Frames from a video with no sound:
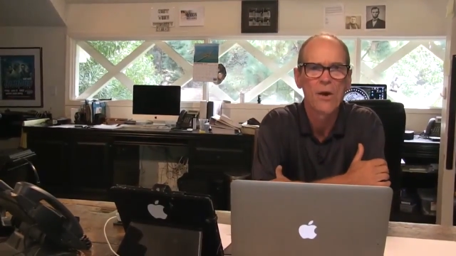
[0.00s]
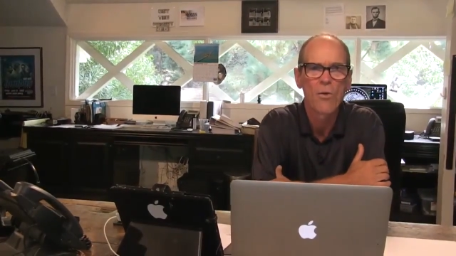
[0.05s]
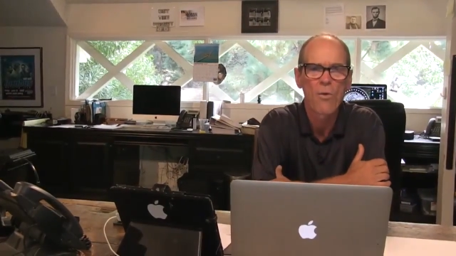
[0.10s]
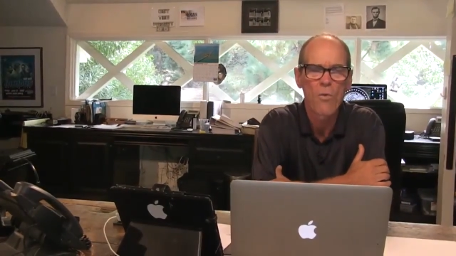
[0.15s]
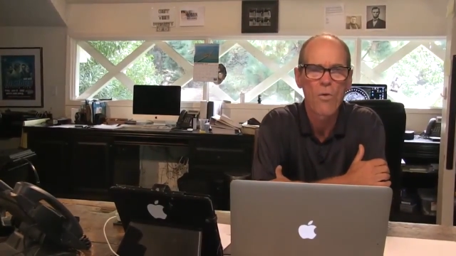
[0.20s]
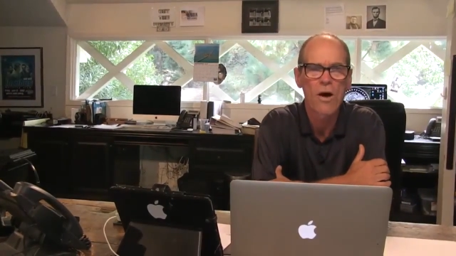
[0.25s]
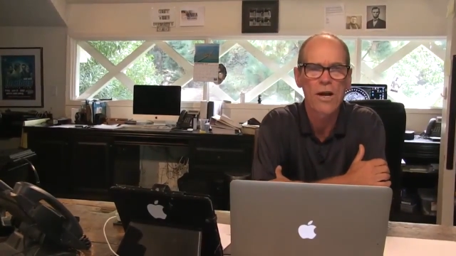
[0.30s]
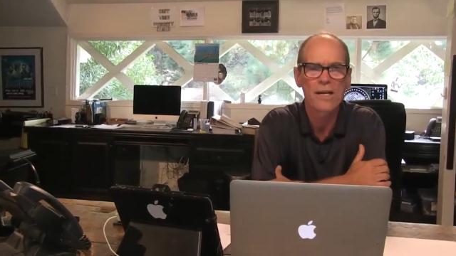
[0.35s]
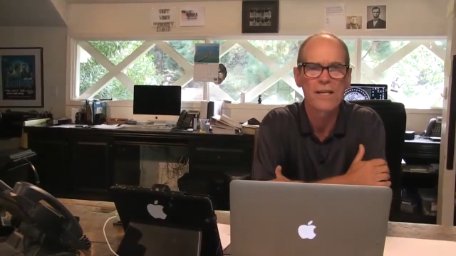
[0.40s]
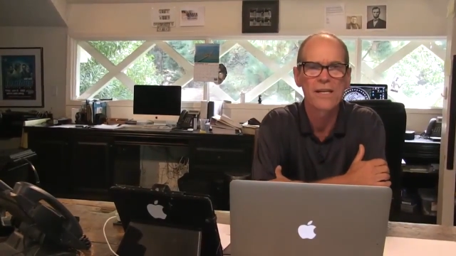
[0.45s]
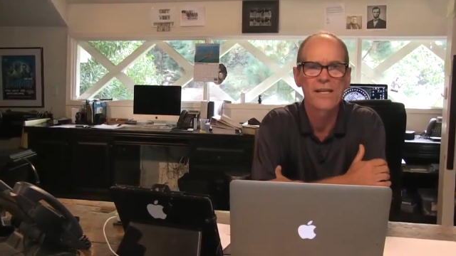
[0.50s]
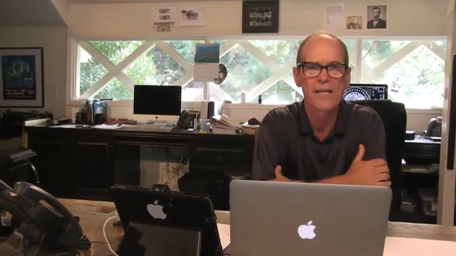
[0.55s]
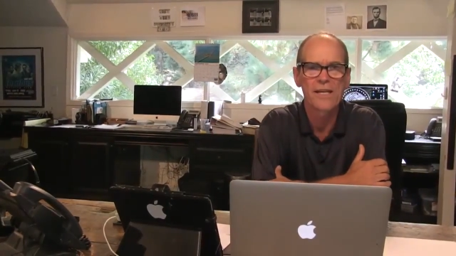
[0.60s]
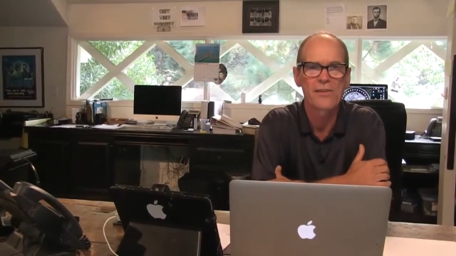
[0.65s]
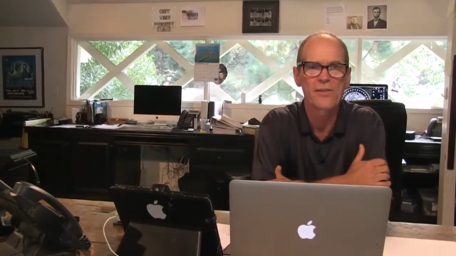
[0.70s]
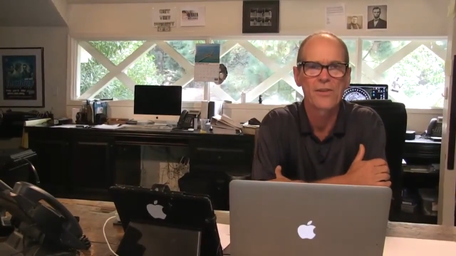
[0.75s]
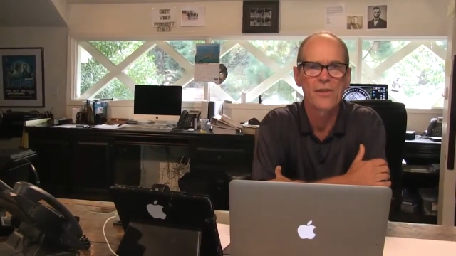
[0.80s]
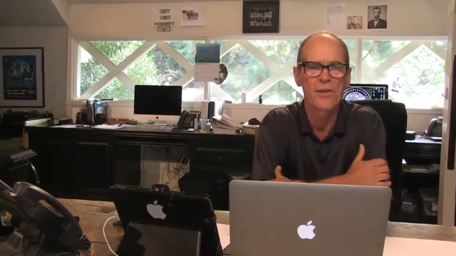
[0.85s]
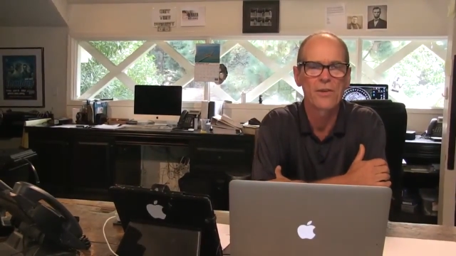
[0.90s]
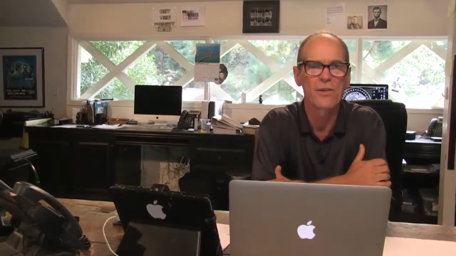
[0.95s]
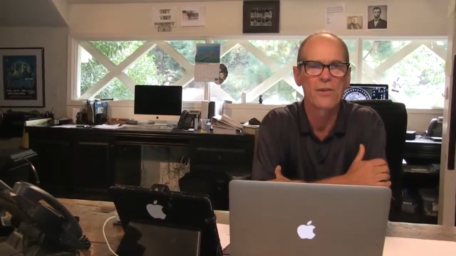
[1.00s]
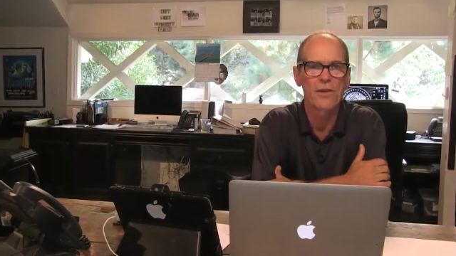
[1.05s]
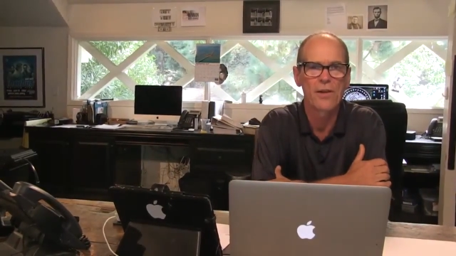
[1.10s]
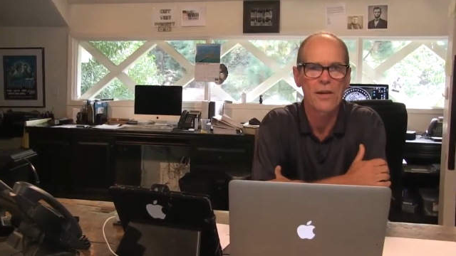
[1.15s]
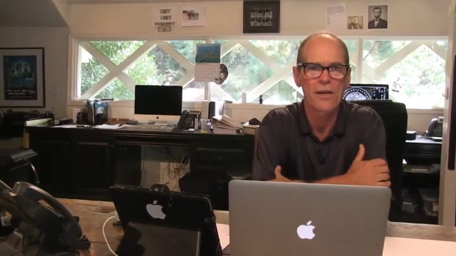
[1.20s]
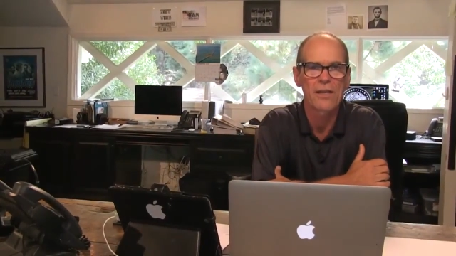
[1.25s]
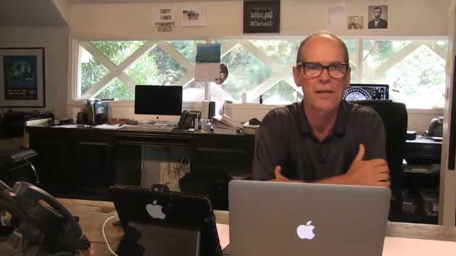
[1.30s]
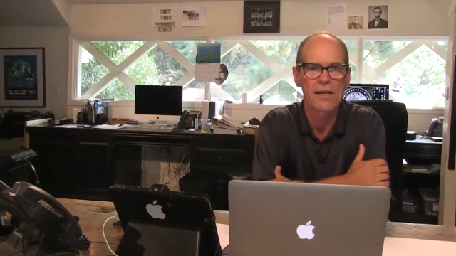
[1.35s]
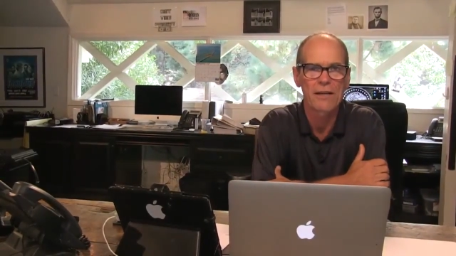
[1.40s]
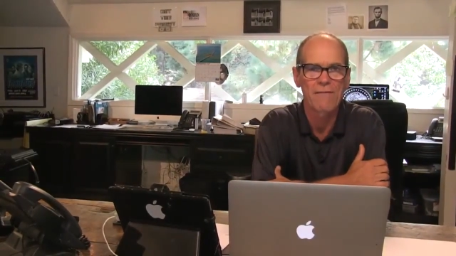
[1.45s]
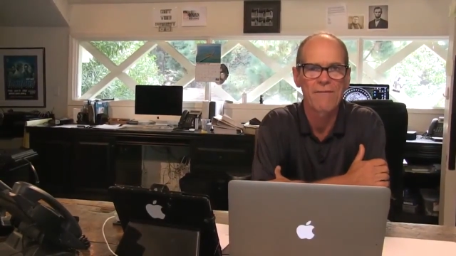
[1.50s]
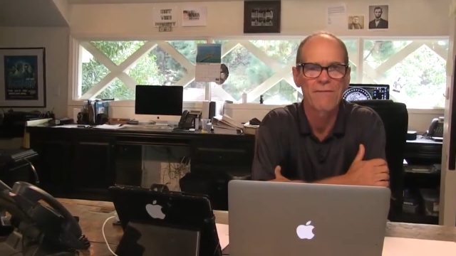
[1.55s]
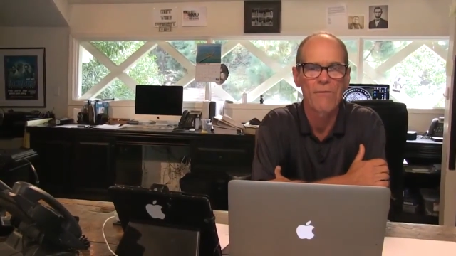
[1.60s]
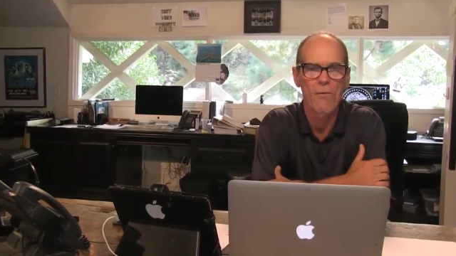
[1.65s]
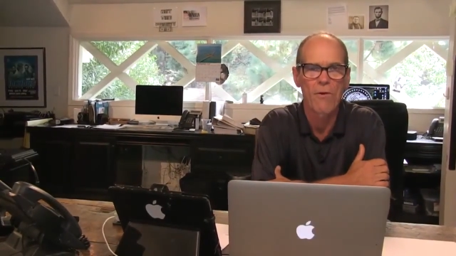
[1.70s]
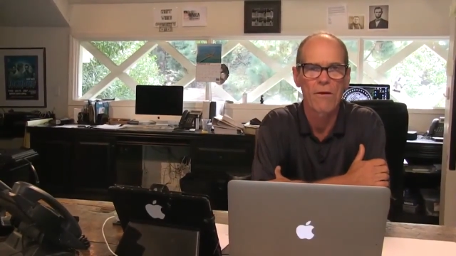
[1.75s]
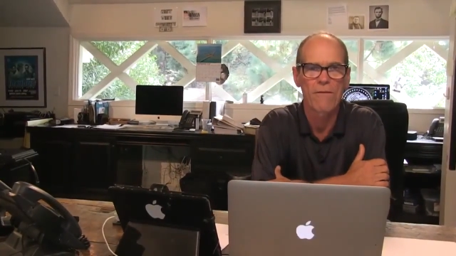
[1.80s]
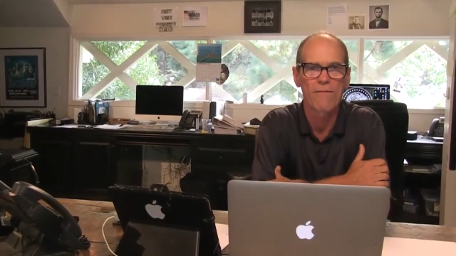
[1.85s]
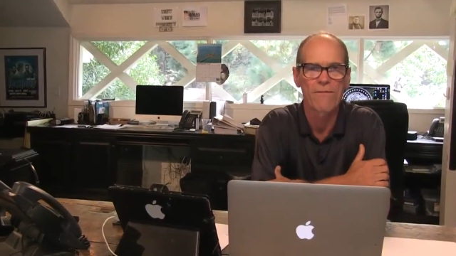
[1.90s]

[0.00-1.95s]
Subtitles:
what it is you're looking for